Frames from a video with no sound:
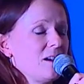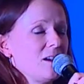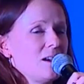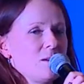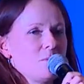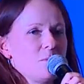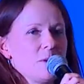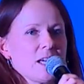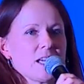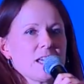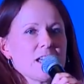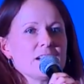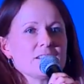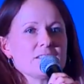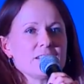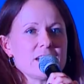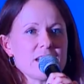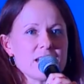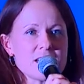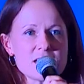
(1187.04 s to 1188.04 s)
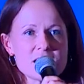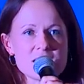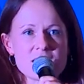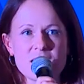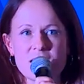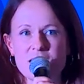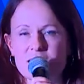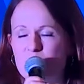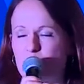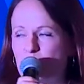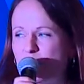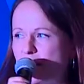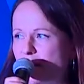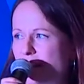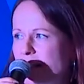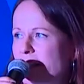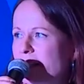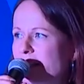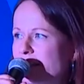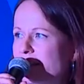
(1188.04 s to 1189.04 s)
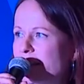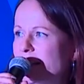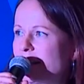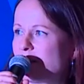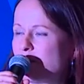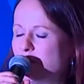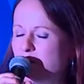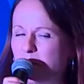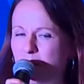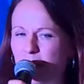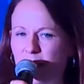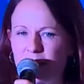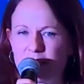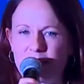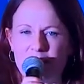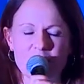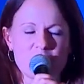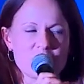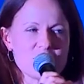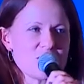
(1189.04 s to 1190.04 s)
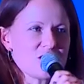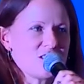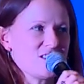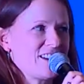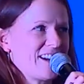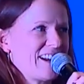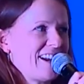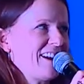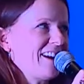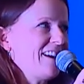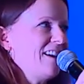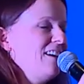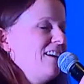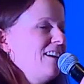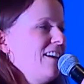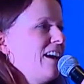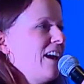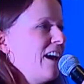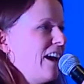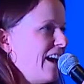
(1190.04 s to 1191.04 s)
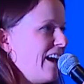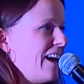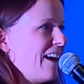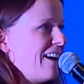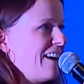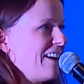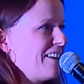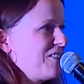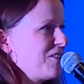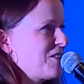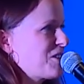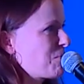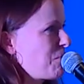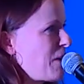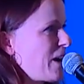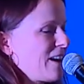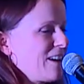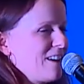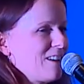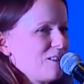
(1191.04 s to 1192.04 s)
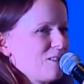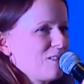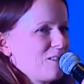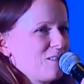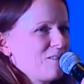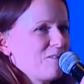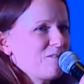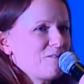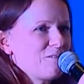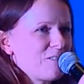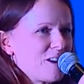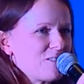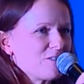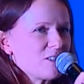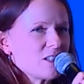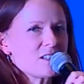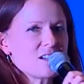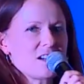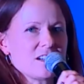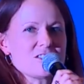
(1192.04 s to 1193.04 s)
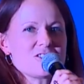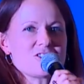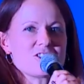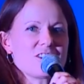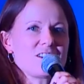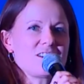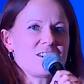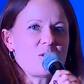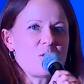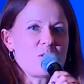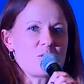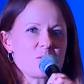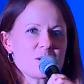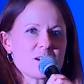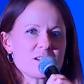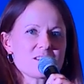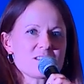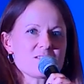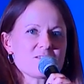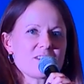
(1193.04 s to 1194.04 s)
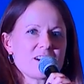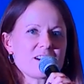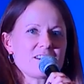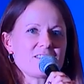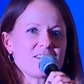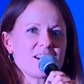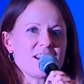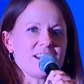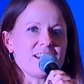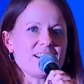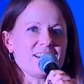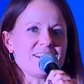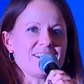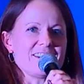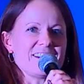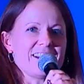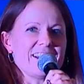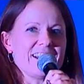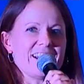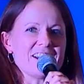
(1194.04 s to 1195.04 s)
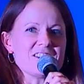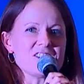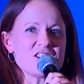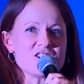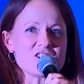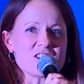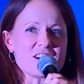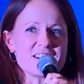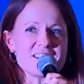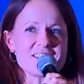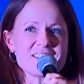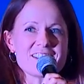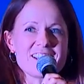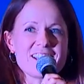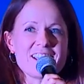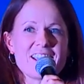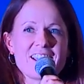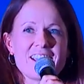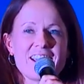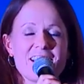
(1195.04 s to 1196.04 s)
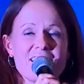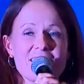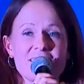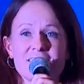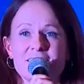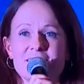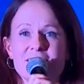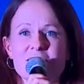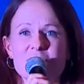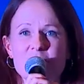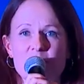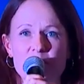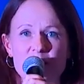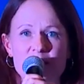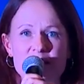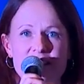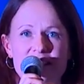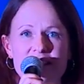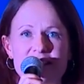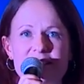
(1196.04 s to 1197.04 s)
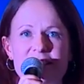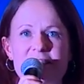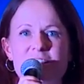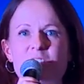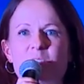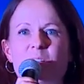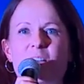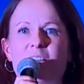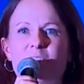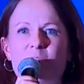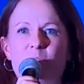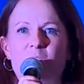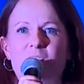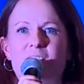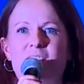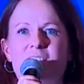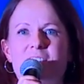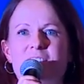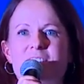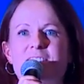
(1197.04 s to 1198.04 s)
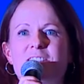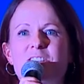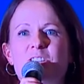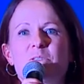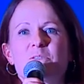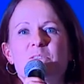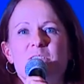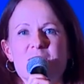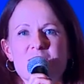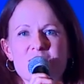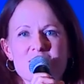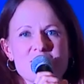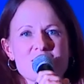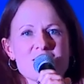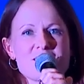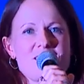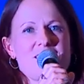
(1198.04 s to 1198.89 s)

being here in India, especially here in Bangalore today, it's my favorite country, always very energizing, and so excited to have all the students